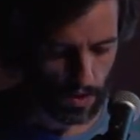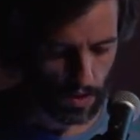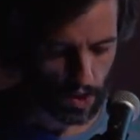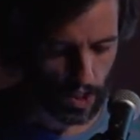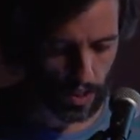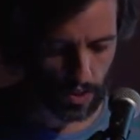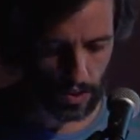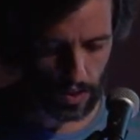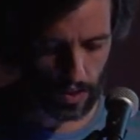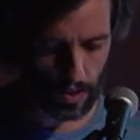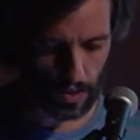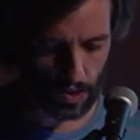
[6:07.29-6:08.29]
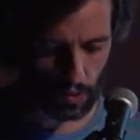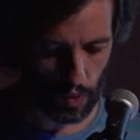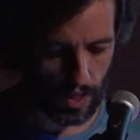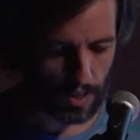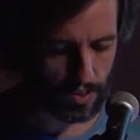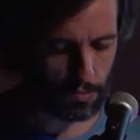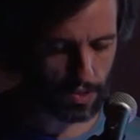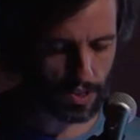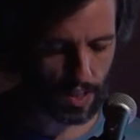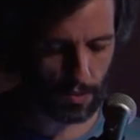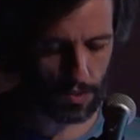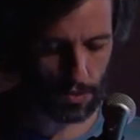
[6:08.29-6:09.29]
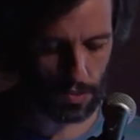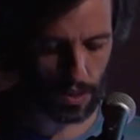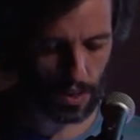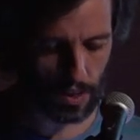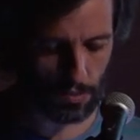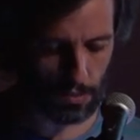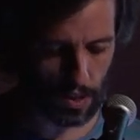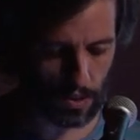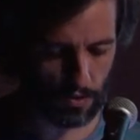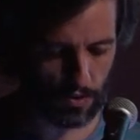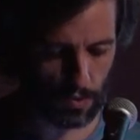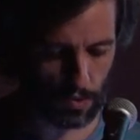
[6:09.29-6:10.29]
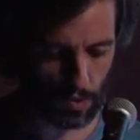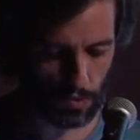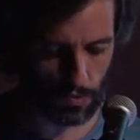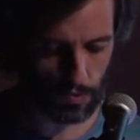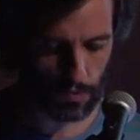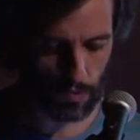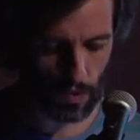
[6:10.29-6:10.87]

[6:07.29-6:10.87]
The chandelier sways imperceptibly in the middle of the room.